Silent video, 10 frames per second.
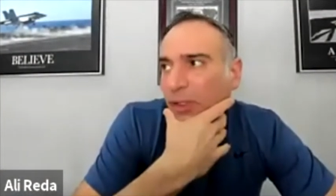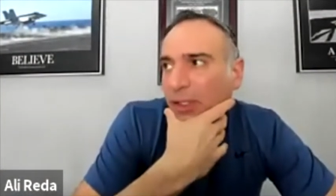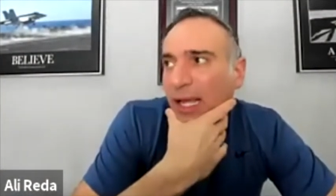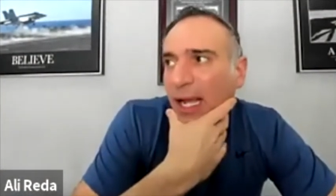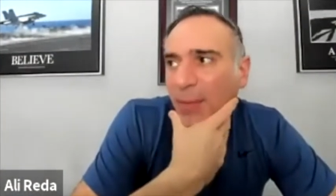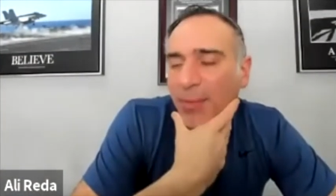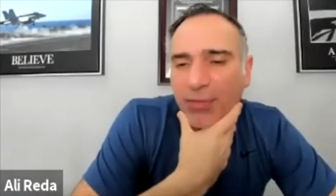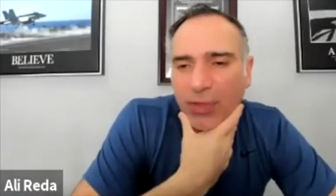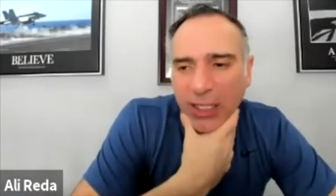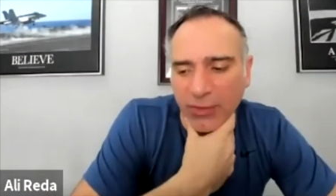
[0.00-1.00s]
Yeah, I mean,
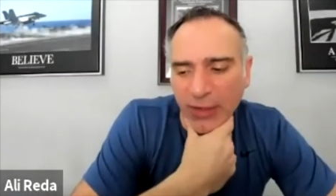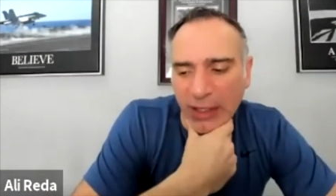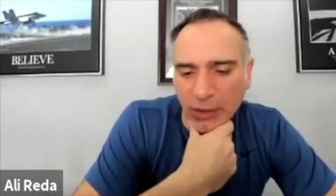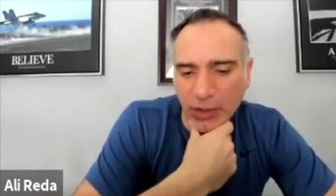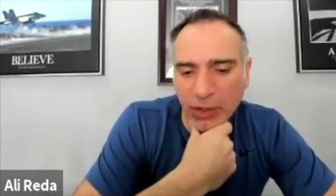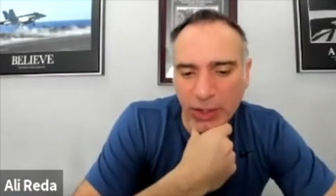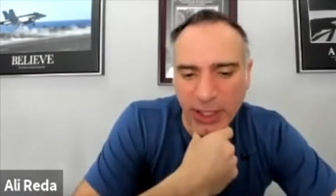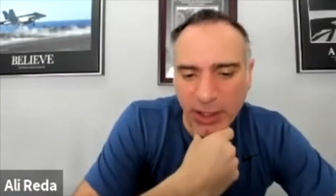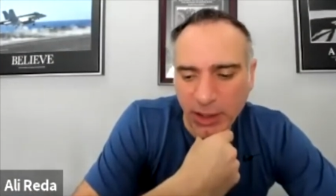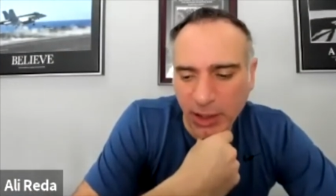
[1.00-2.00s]
if you guys follow
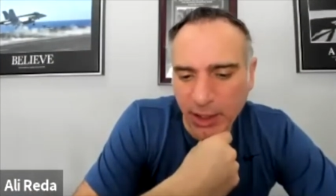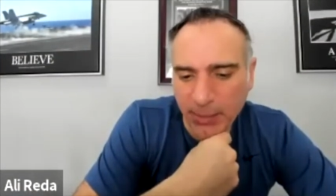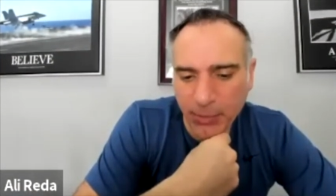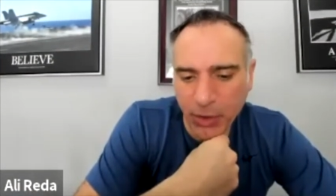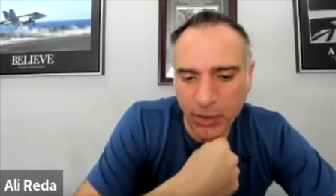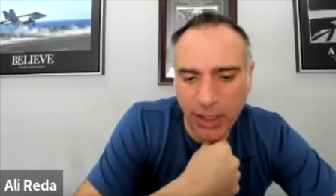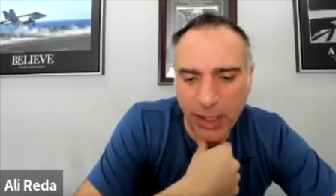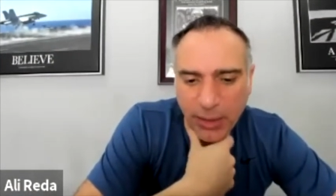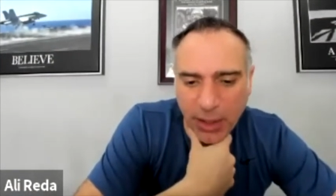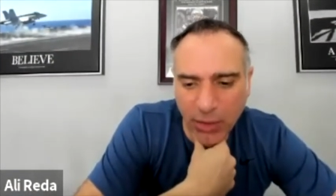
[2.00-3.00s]
Ernie, um,
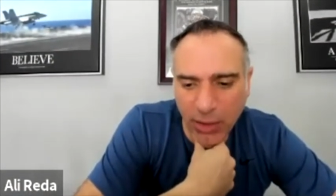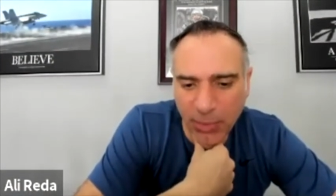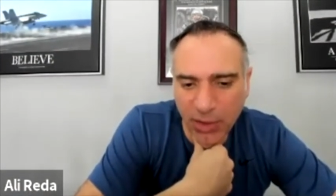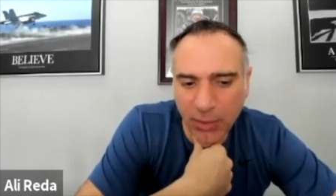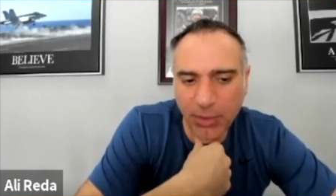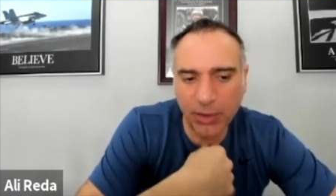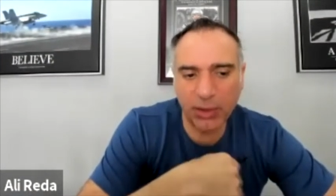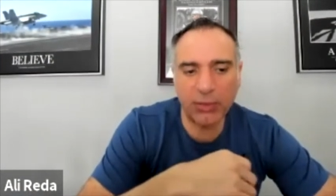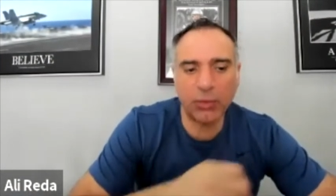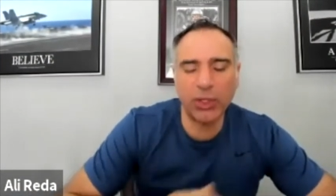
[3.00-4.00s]
Ernie Ernie put up a,
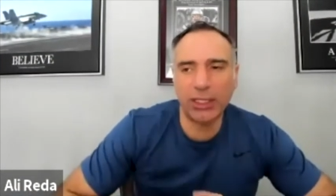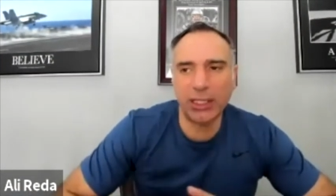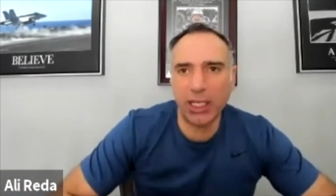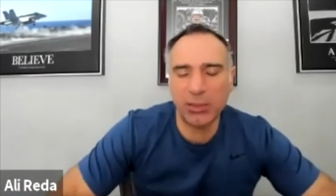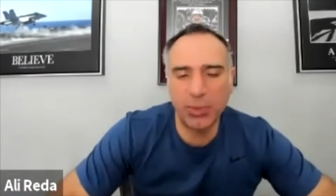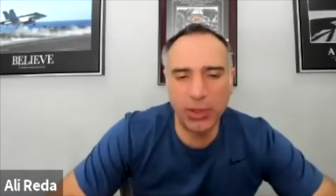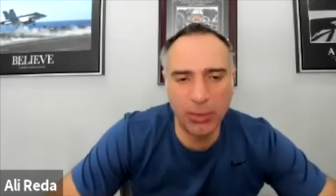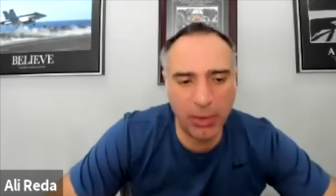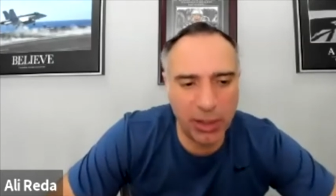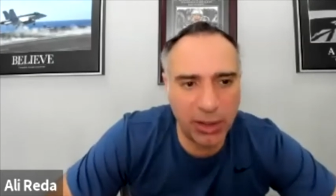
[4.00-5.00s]
a really nice
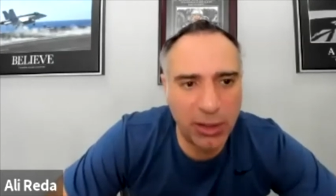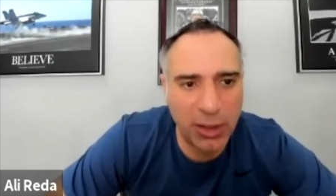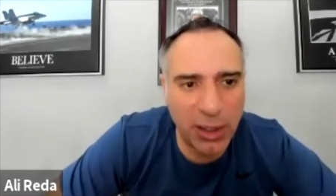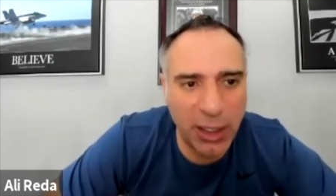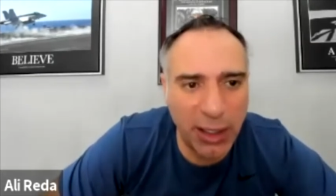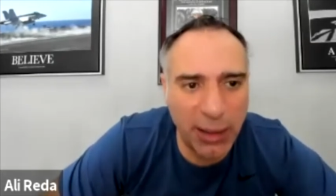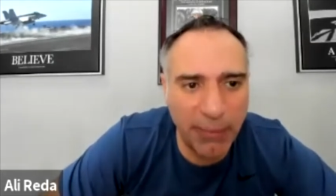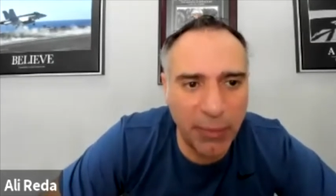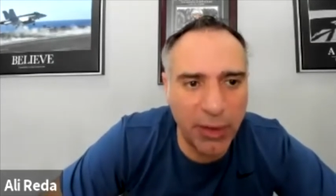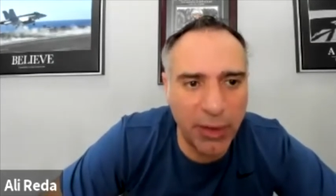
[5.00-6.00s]
billboard. Um,
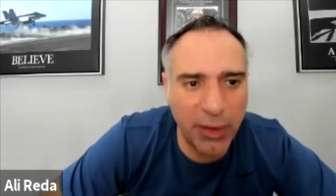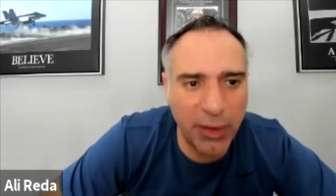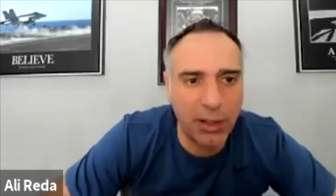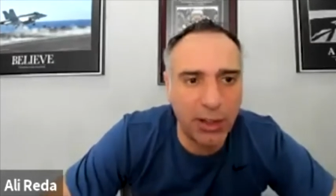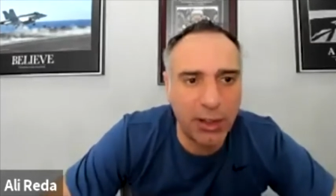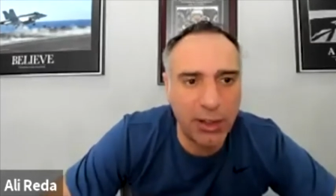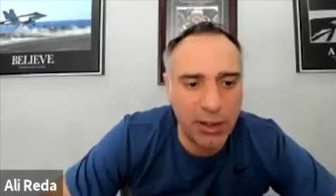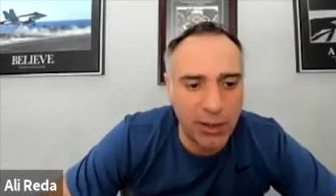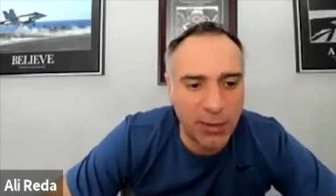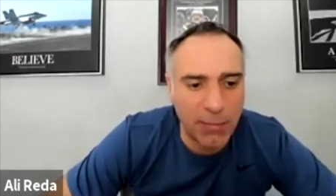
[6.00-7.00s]
you know, Ernie.
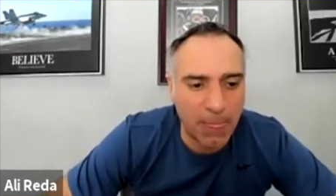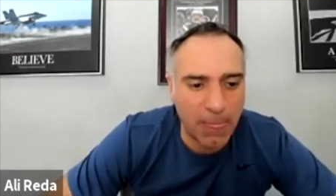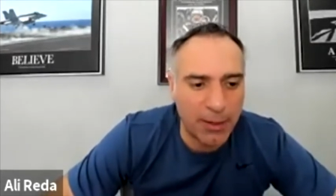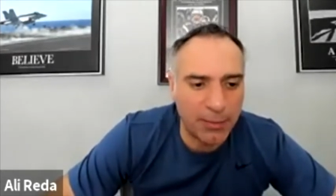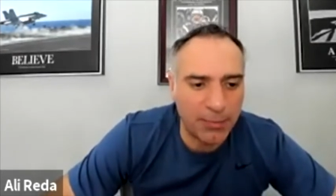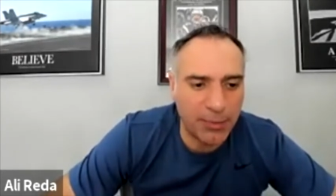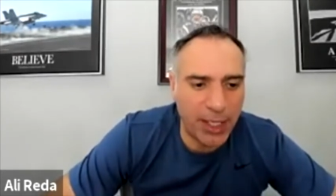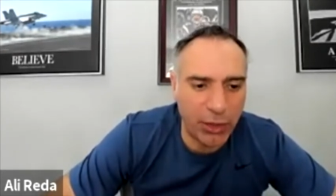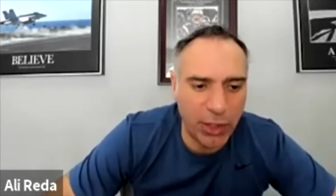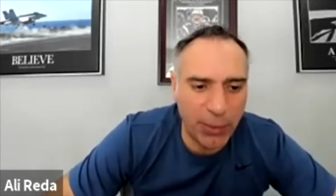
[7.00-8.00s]
Yeah,
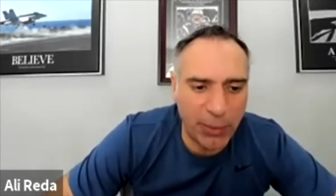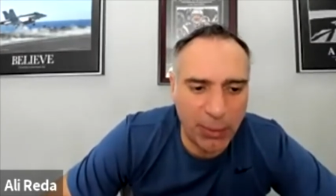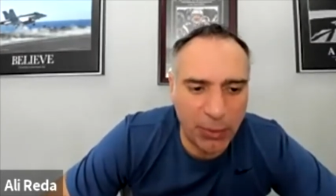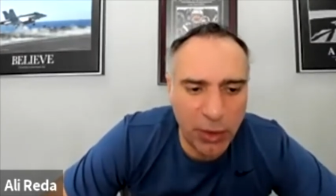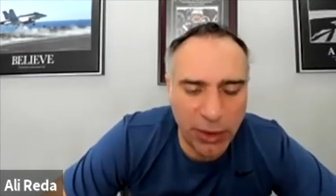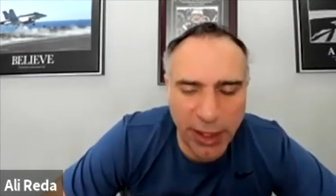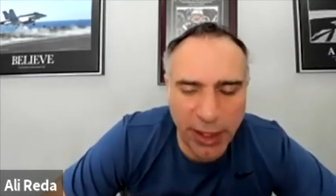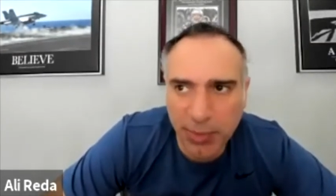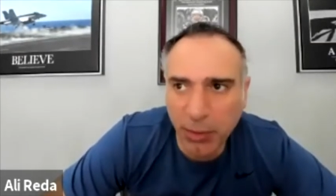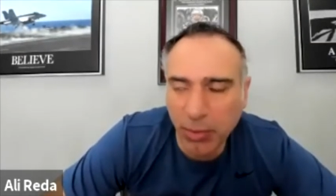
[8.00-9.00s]
Ernie put up a real nice
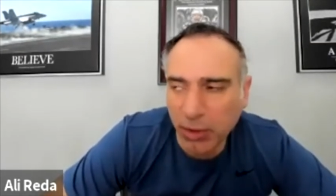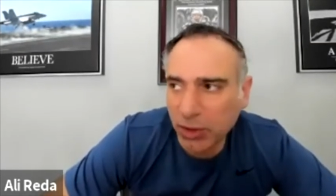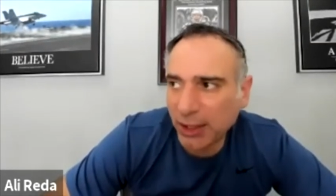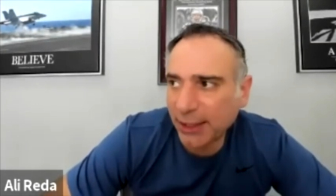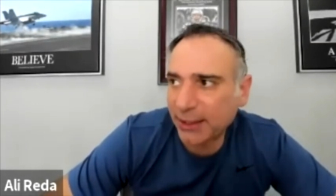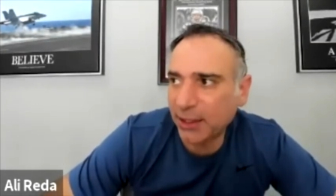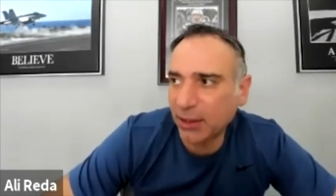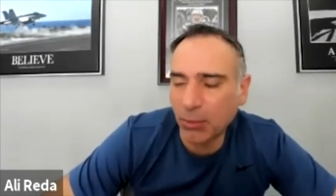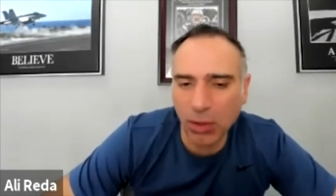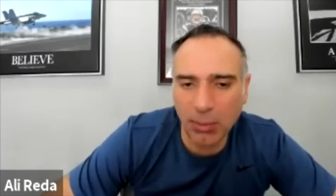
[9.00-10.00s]
billboard, so I like to
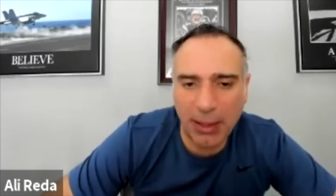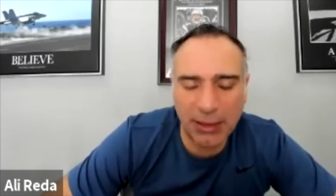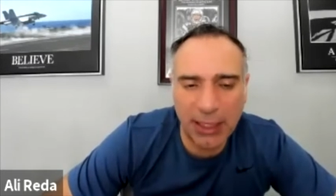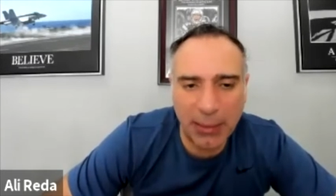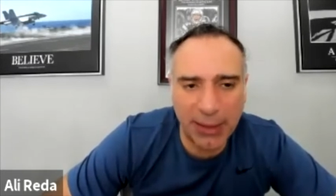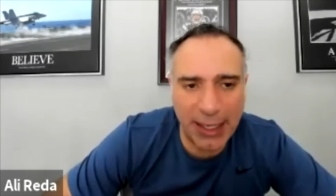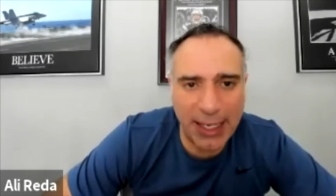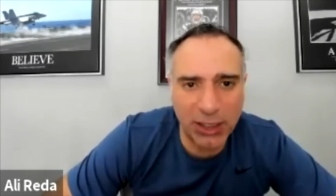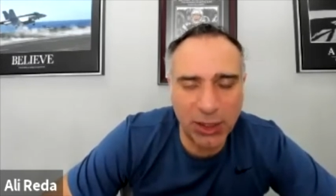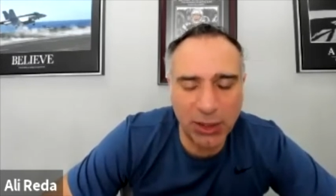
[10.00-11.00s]
hear more about that. But I
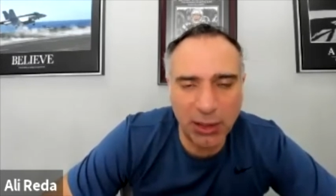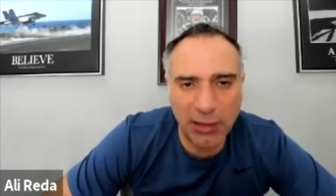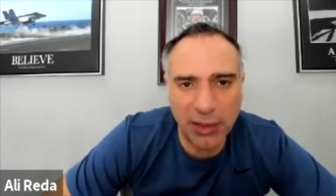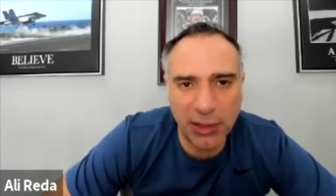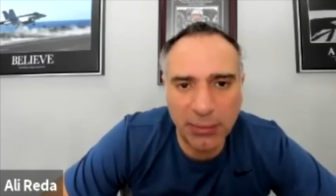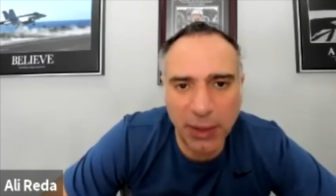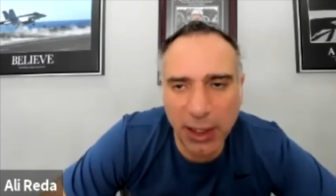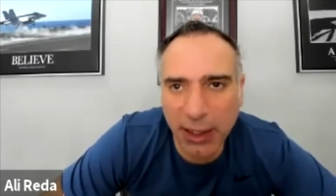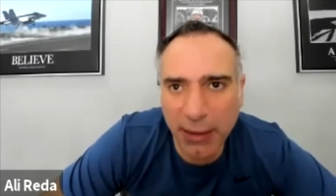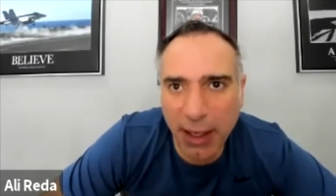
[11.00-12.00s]
actually love it.
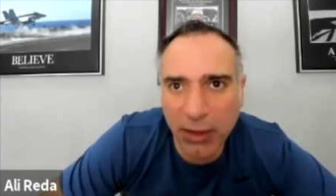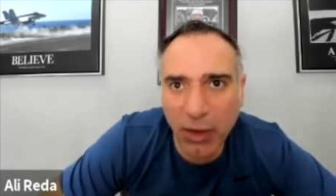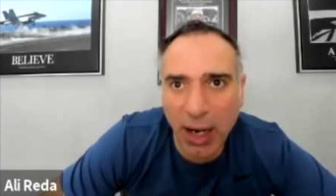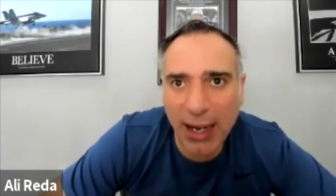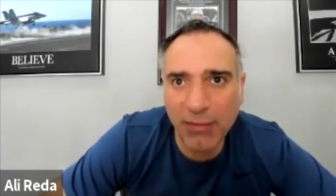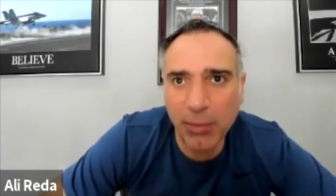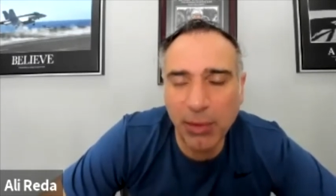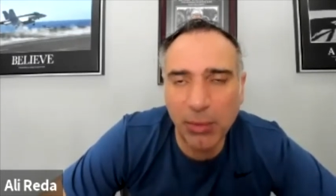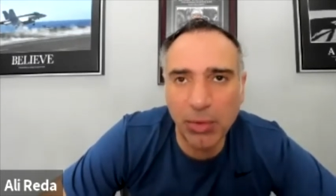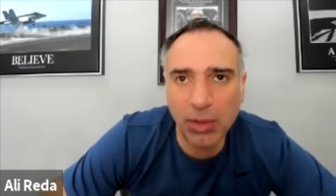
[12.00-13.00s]
Uh, you know, I have a
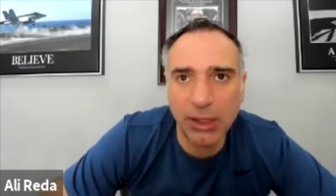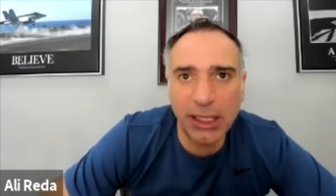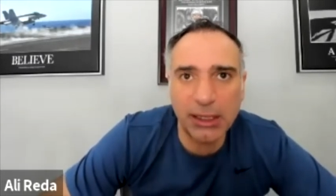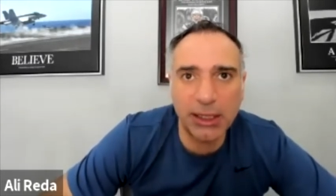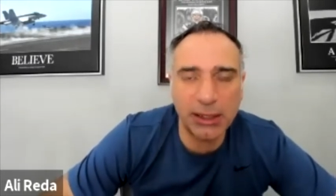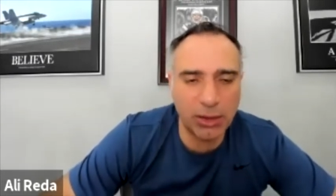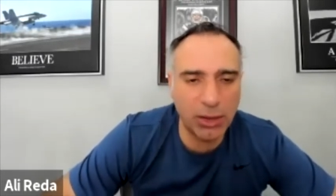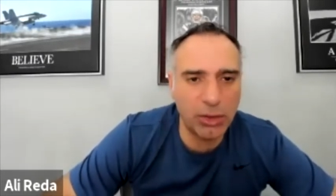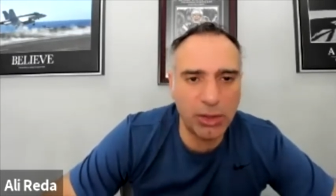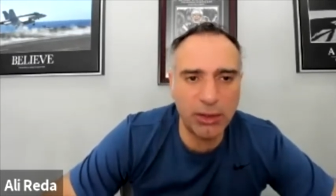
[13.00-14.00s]
billboard that that's
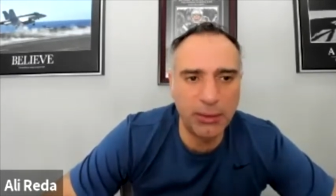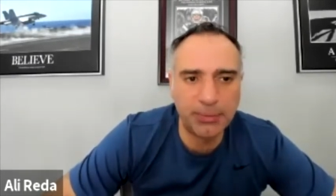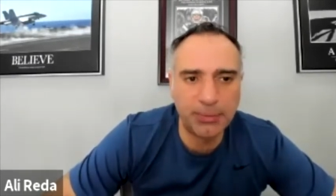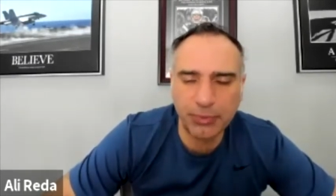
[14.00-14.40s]
local.